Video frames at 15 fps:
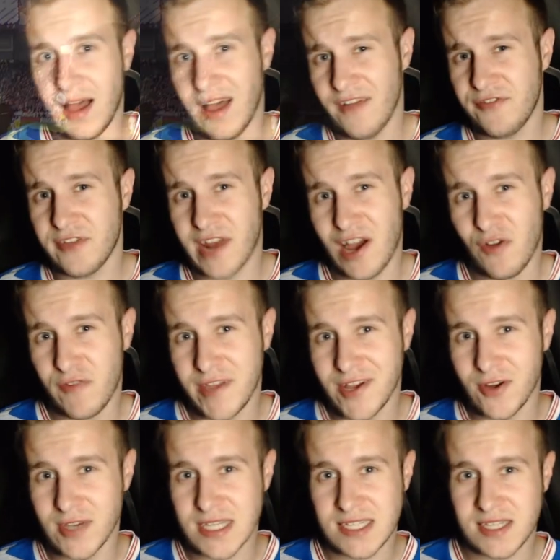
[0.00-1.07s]
After Alfie
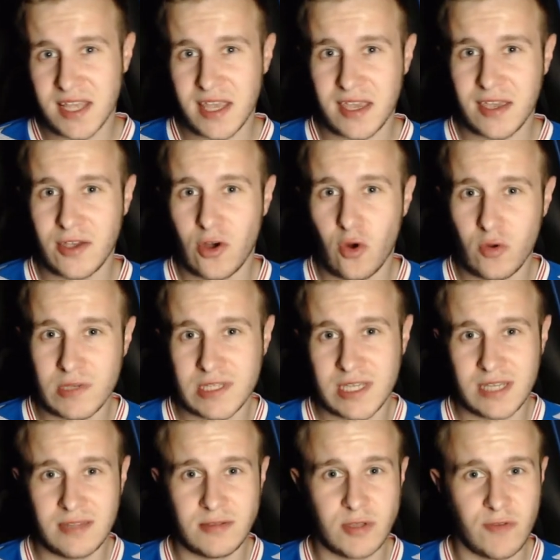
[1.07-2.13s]
got his second goal, you've
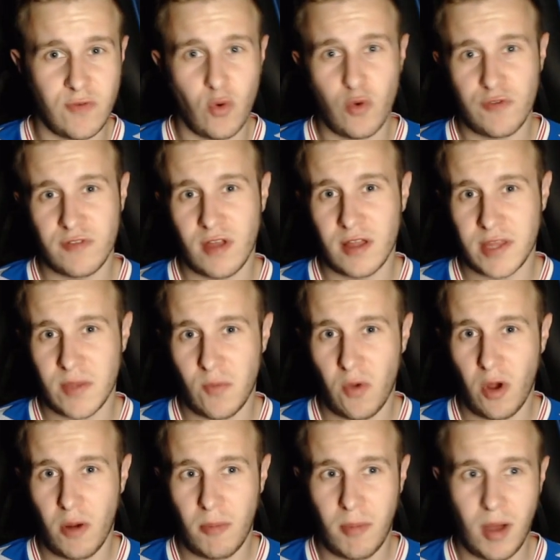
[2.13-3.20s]
seen Defoe start to
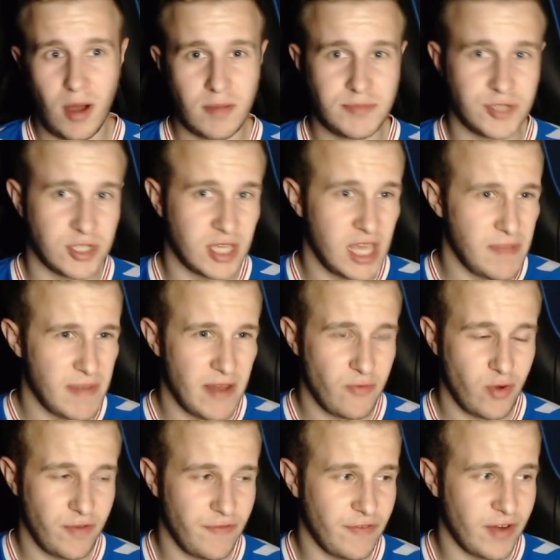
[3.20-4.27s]
warm up, just keeping
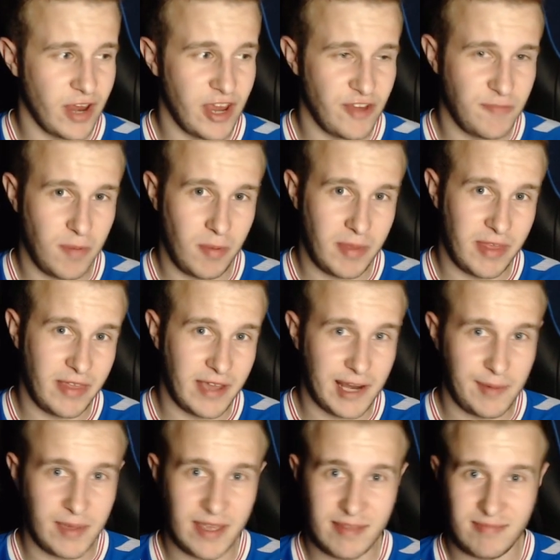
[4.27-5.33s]
everyone fresh, probably
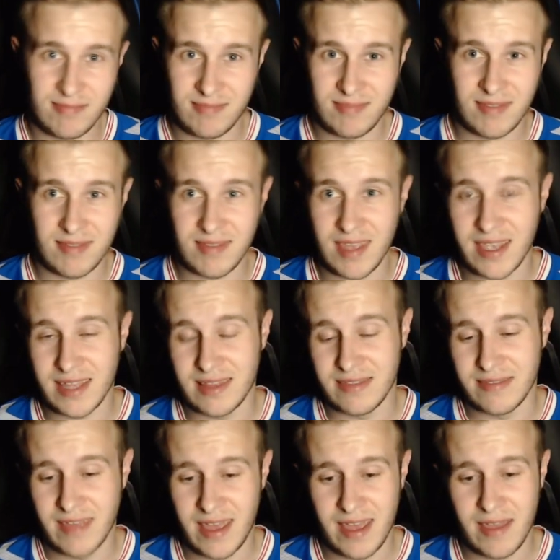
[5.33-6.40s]
thinking about
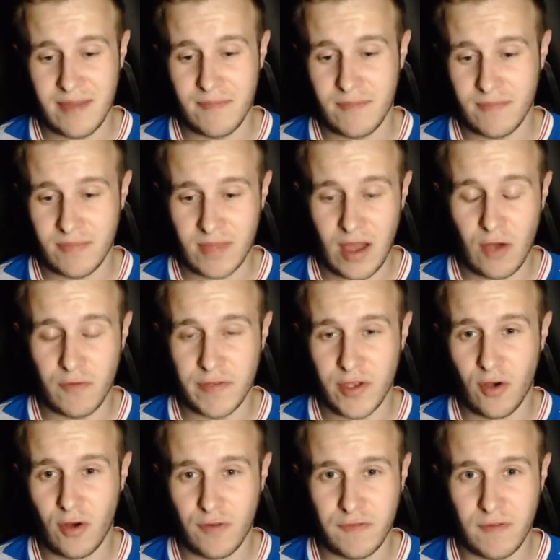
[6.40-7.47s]
taking
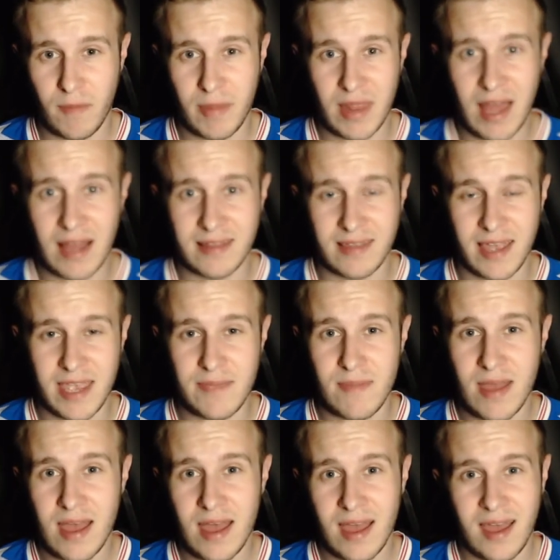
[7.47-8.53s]
Alfie off about that time.